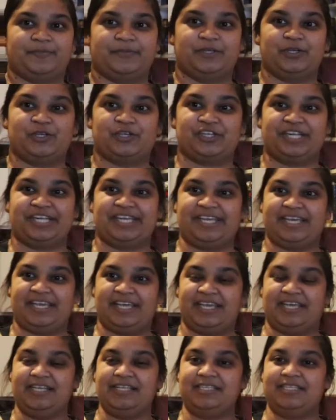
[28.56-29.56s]
usually
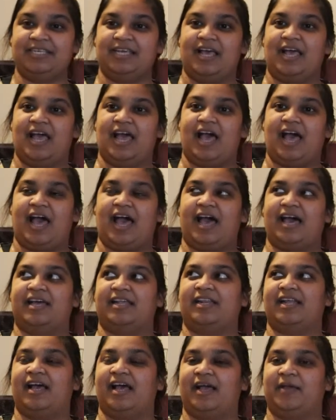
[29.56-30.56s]
eat,
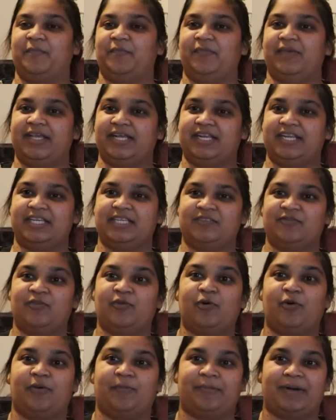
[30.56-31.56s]
and I make this
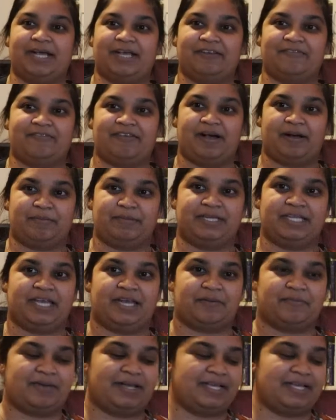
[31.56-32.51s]
for my family and